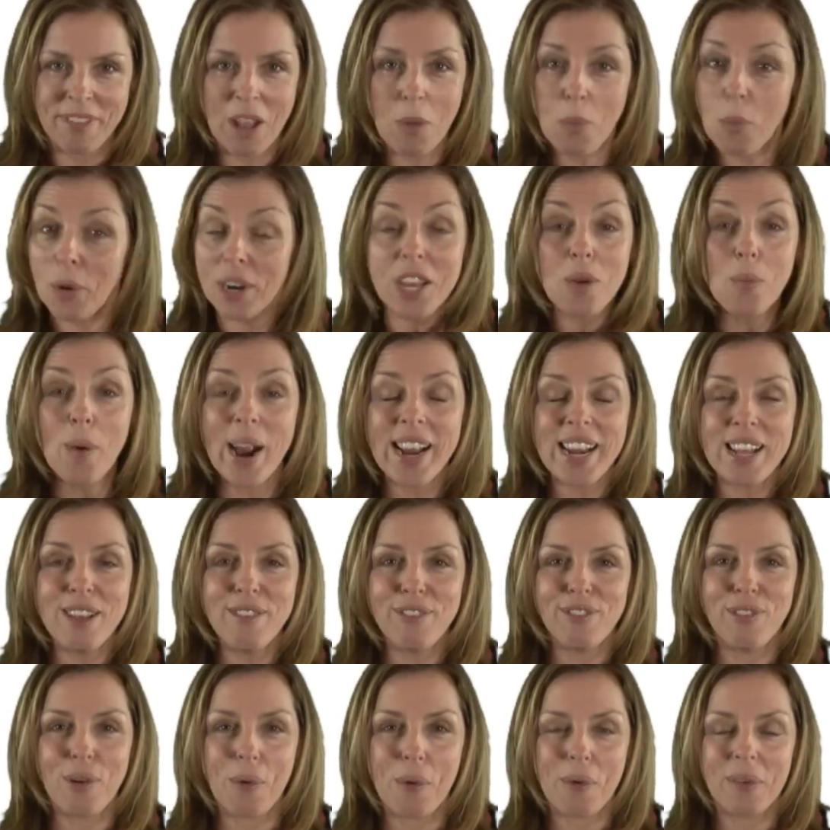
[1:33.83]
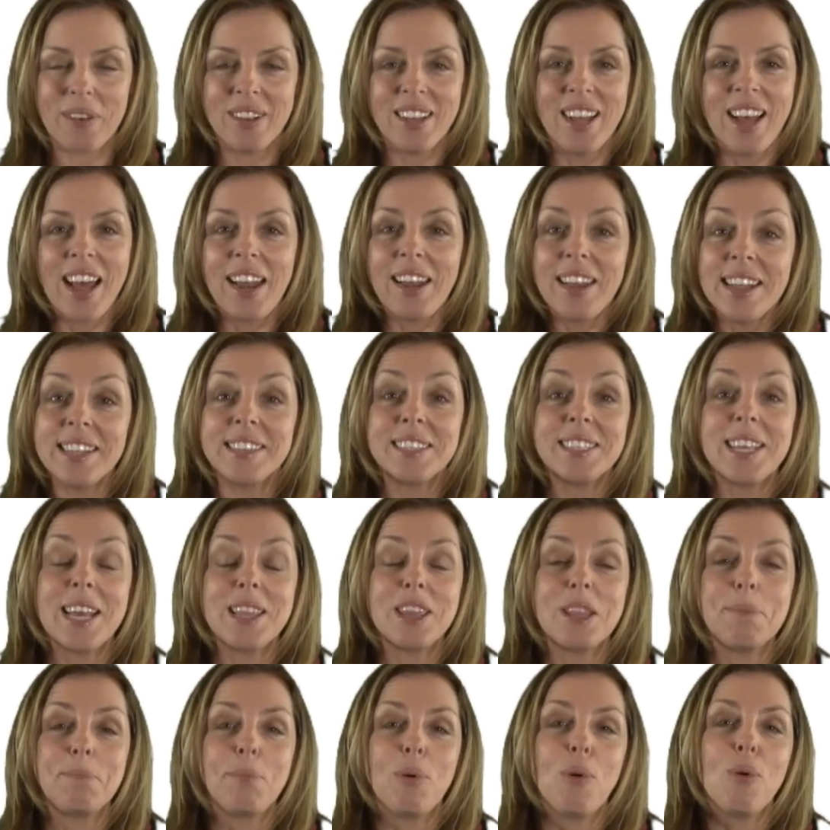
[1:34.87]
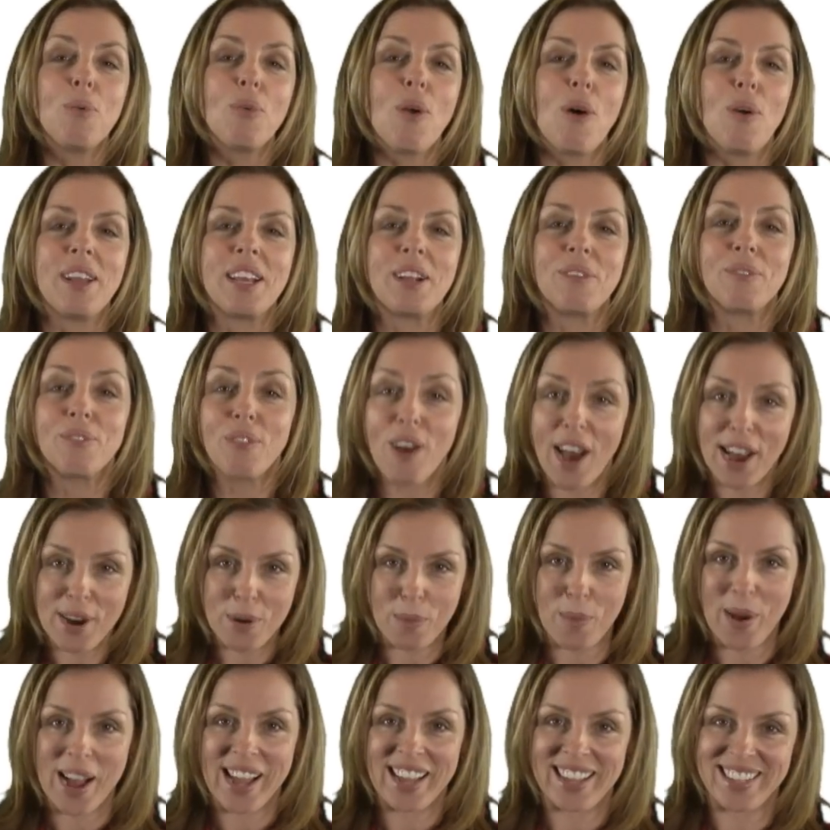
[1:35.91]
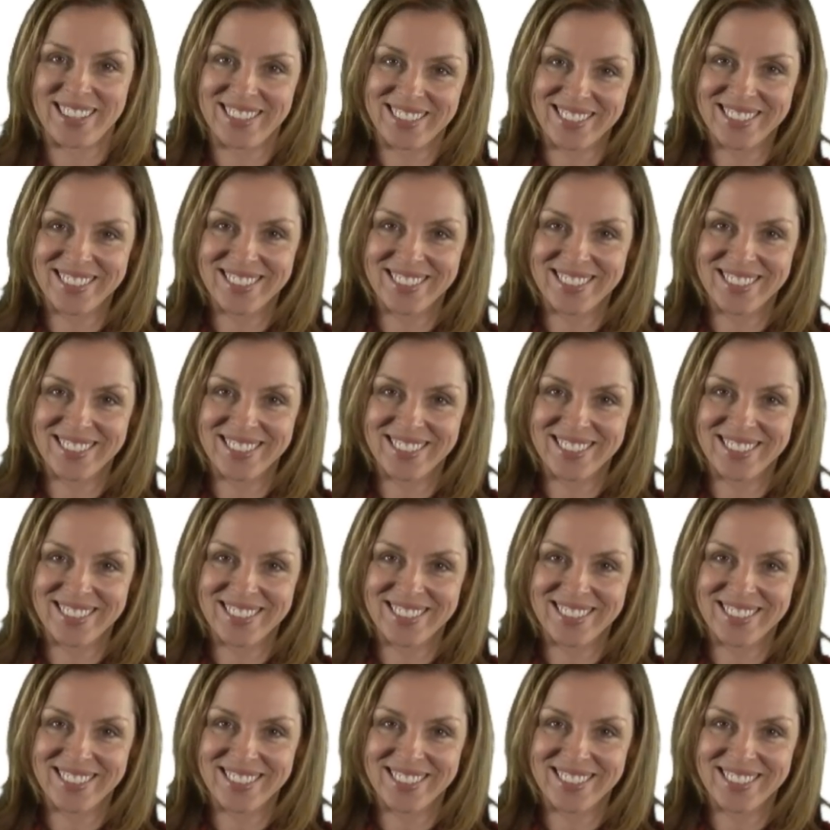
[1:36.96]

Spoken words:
What are you waiting for? Let's get the ball rolling right away.